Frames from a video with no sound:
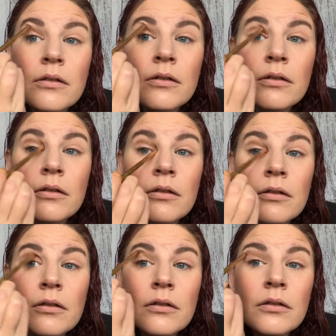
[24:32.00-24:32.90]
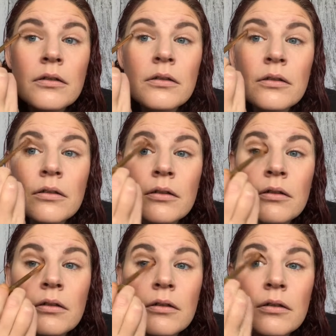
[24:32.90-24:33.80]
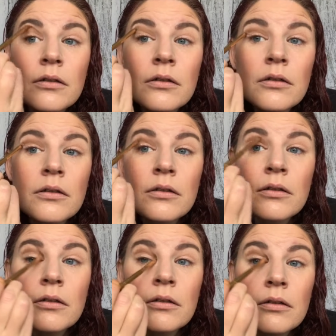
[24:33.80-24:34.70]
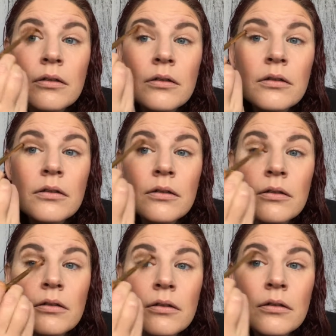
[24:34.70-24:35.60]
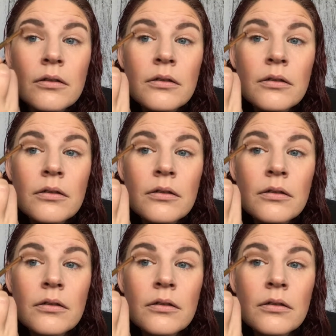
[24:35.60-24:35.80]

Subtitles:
Nobody speaks.